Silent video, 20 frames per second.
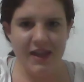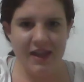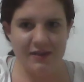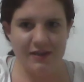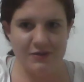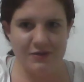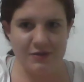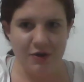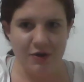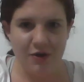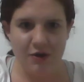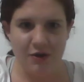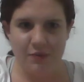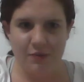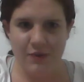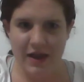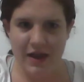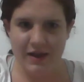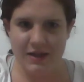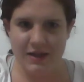
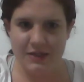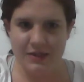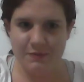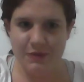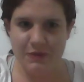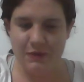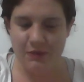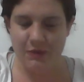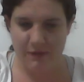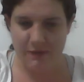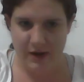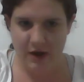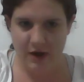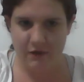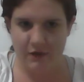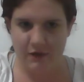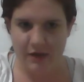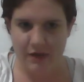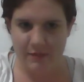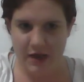So I guess be
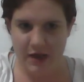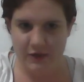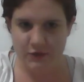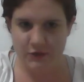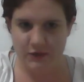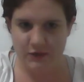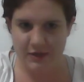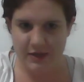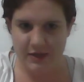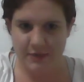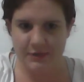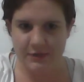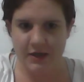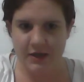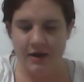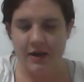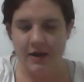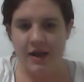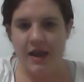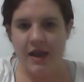prepared for them not to accept
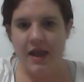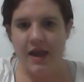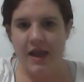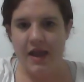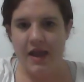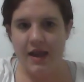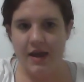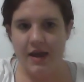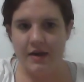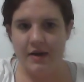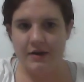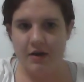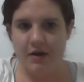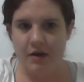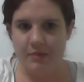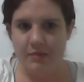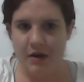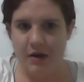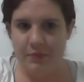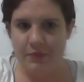it and
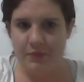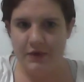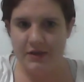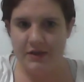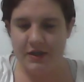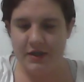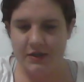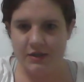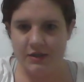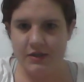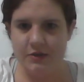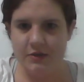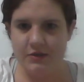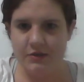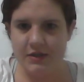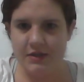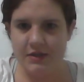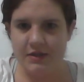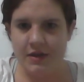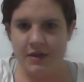come up with
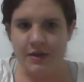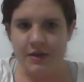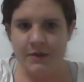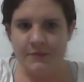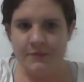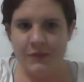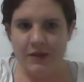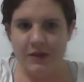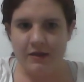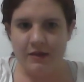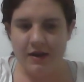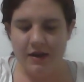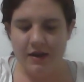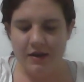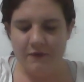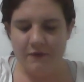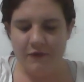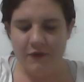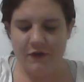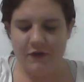excuses.
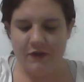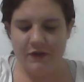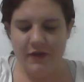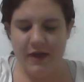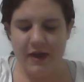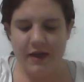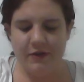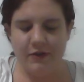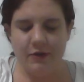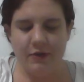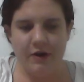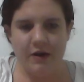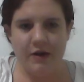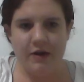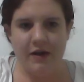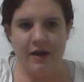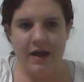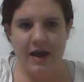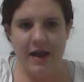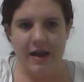Like for the
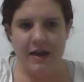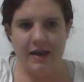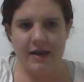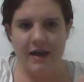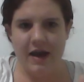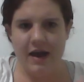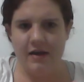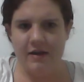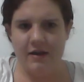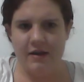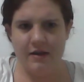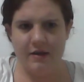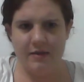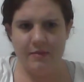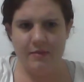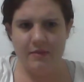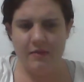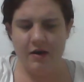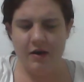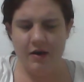landlord, I got
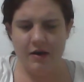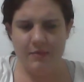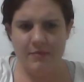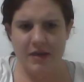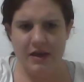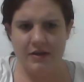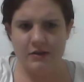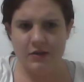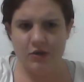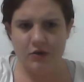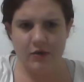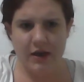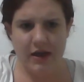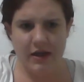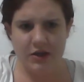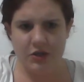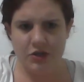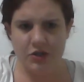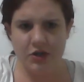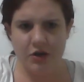him a men's
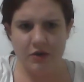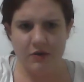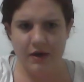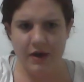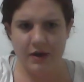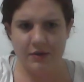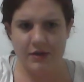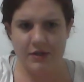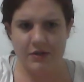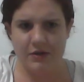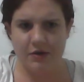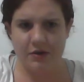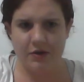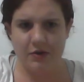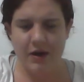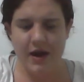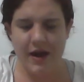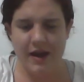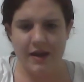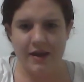Hawaiian shirt when I went to
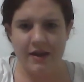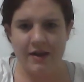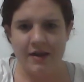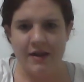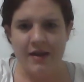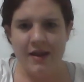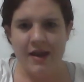Hawaii,